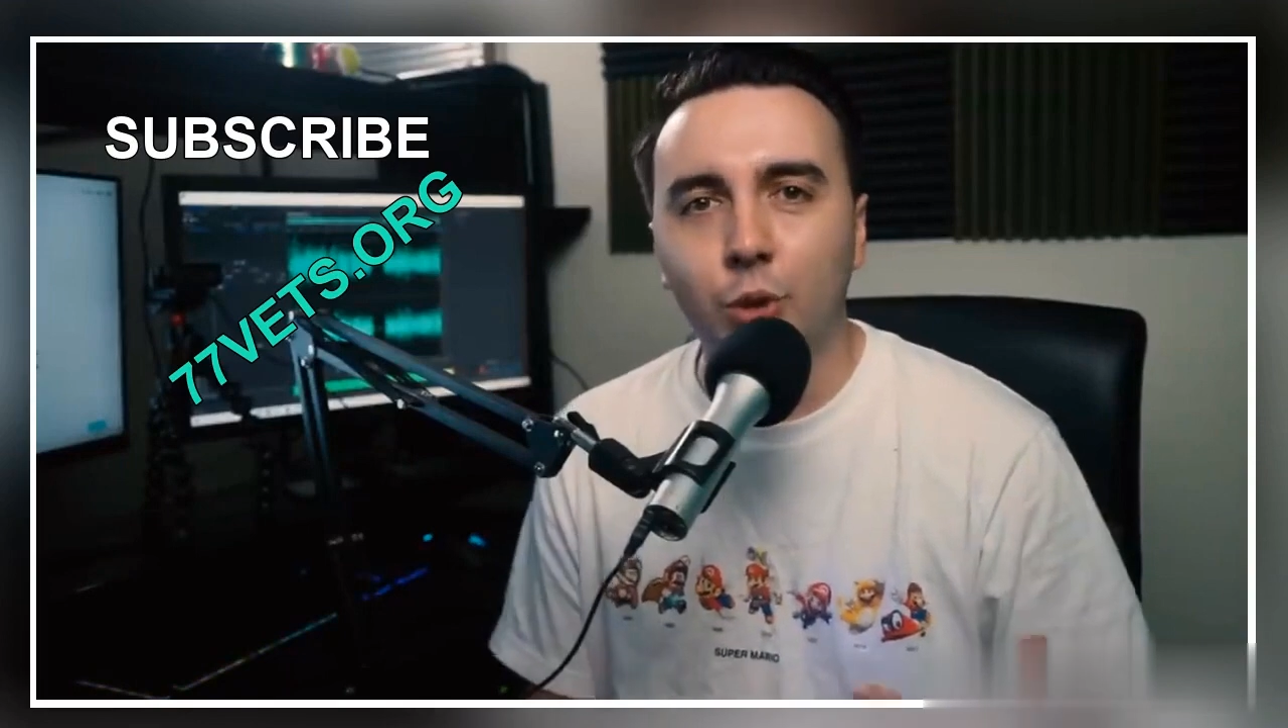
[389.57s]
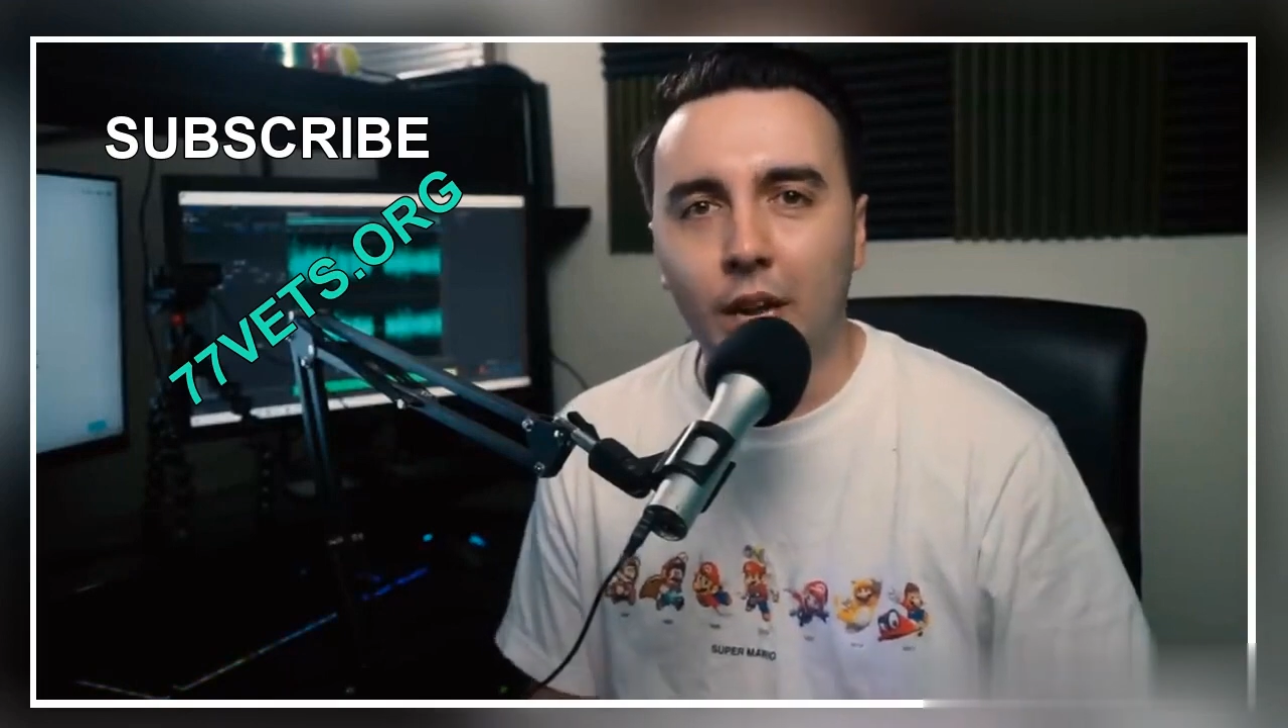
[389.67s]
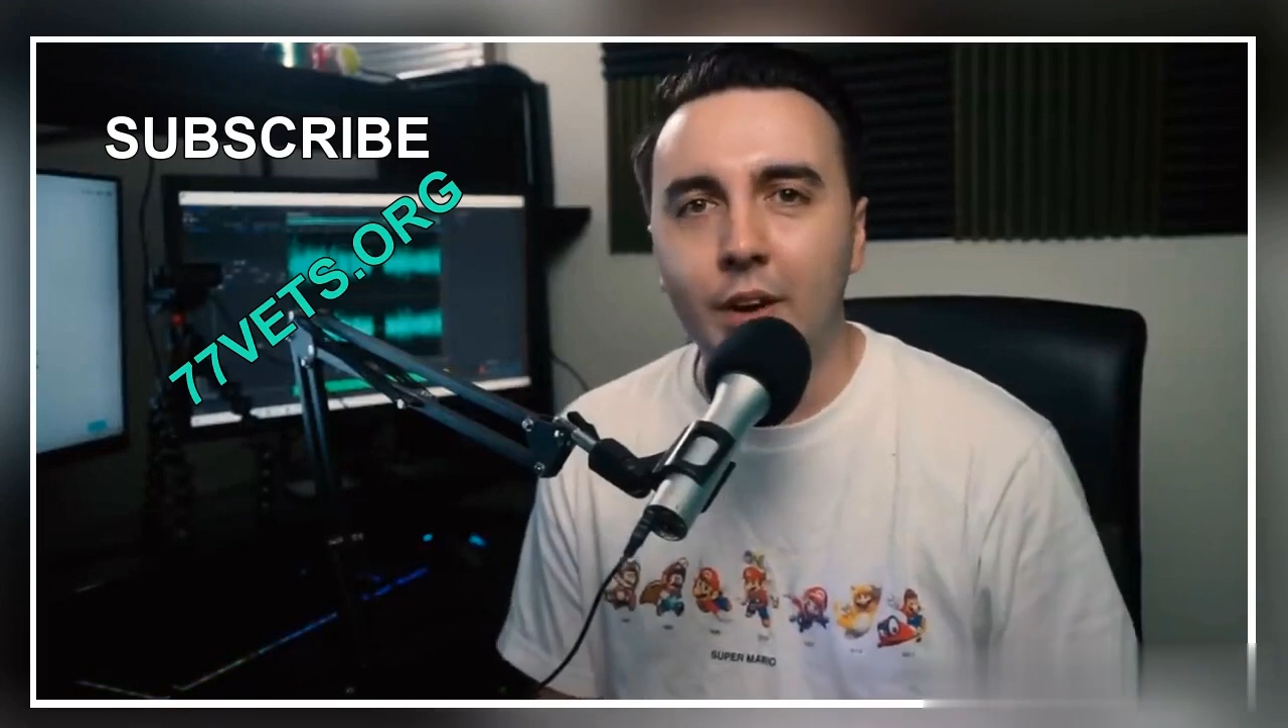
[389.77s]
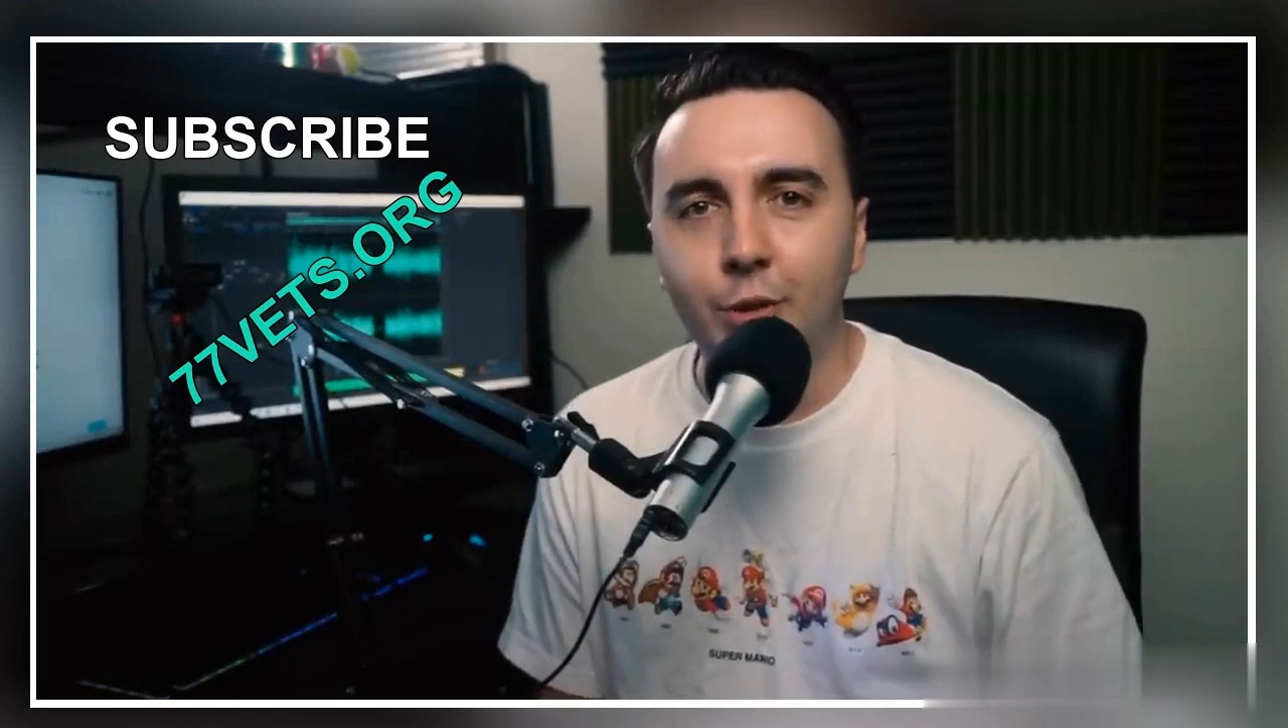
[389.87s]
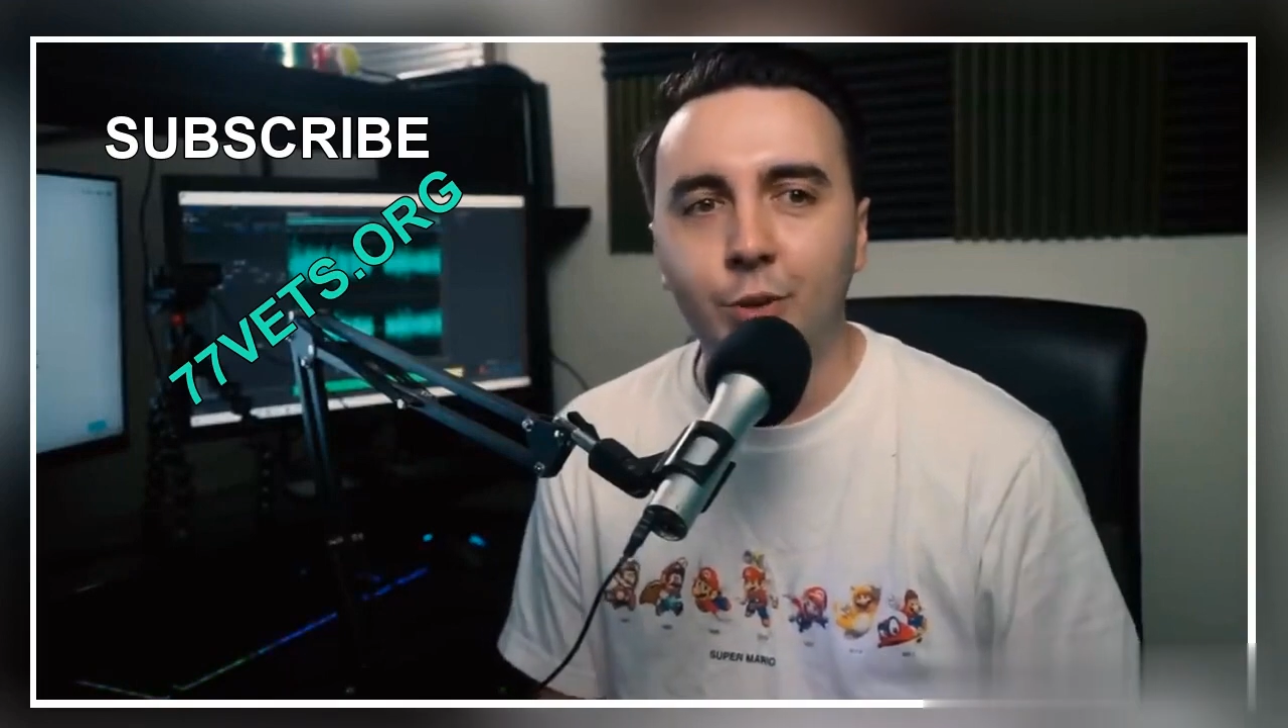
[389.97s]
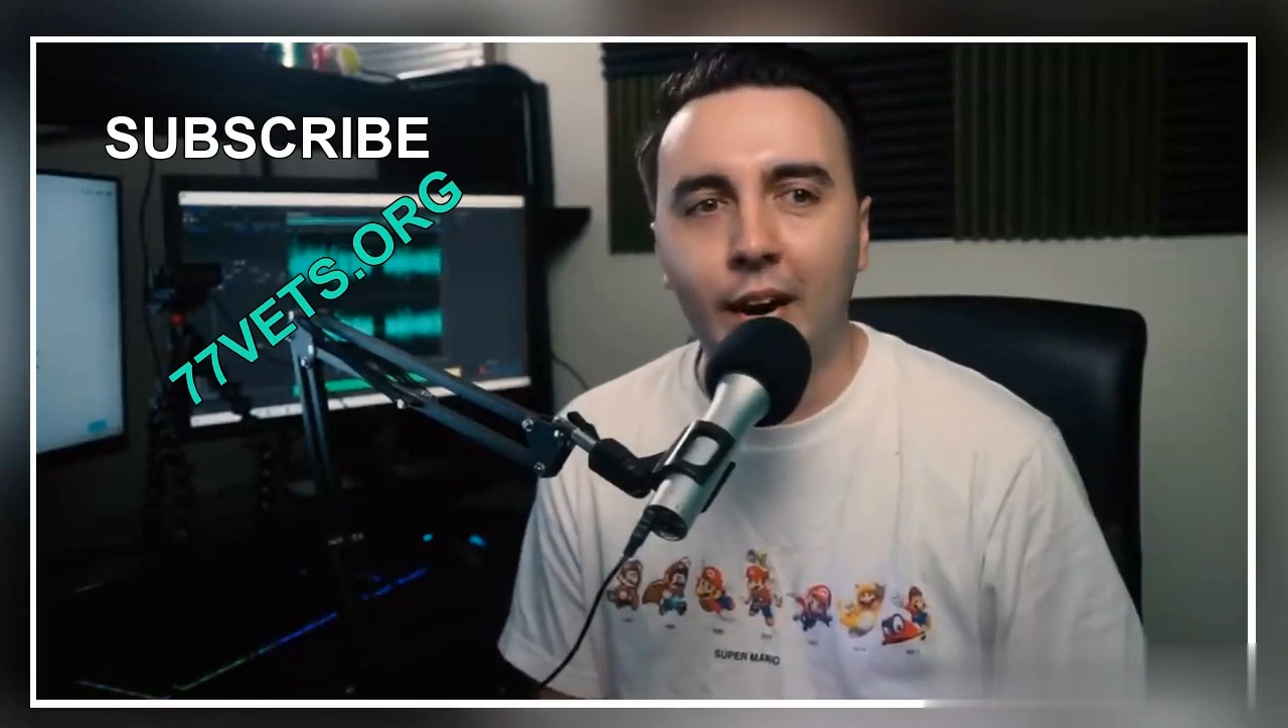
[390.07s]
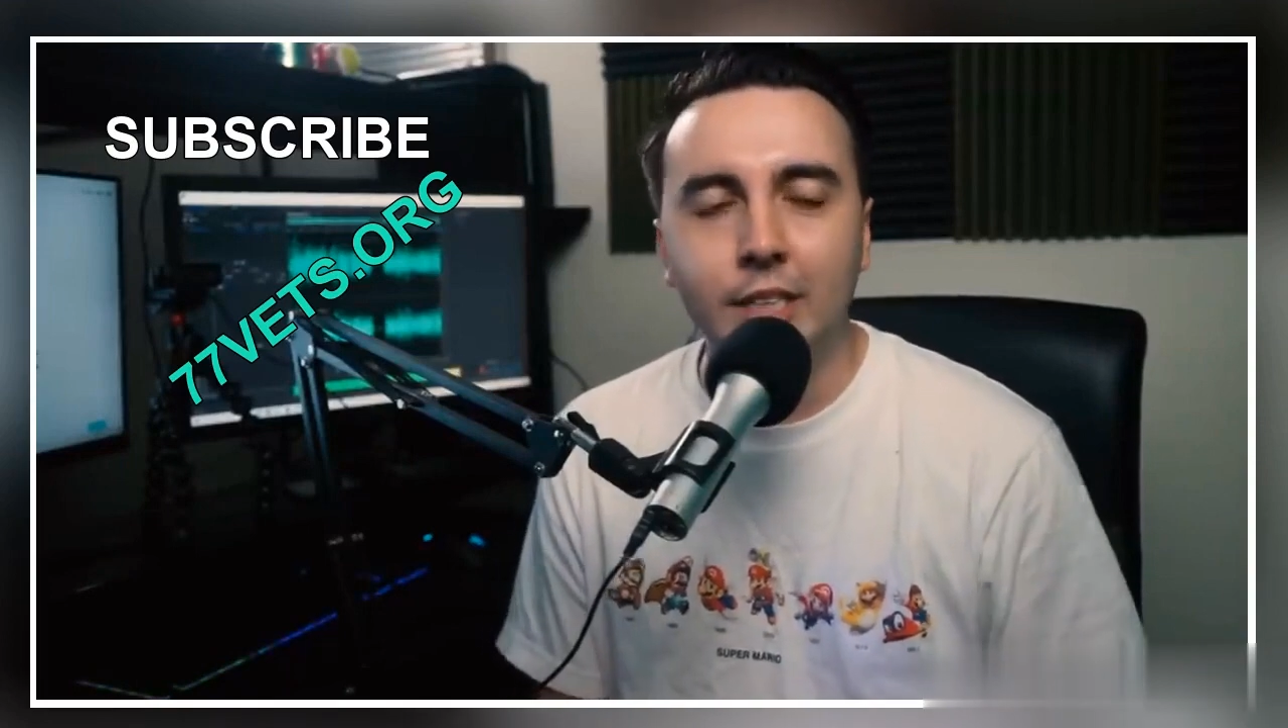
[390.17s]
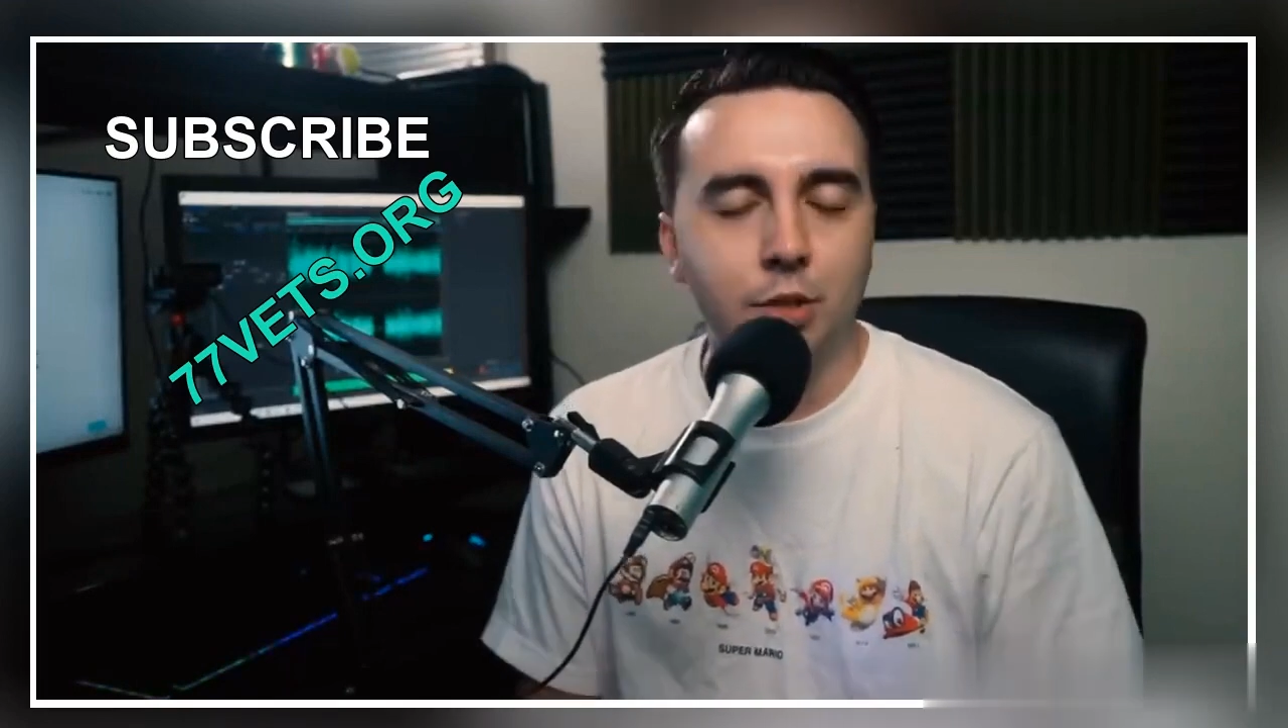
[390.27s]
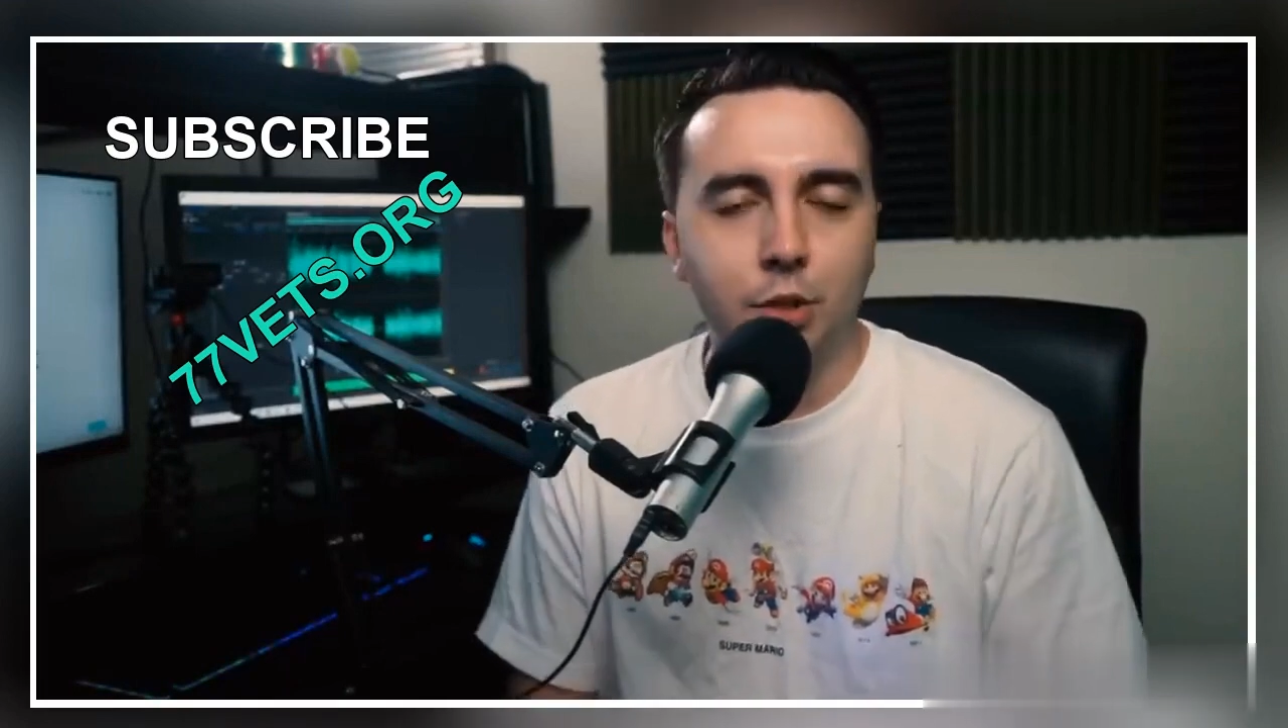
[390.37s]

a lot of you guys.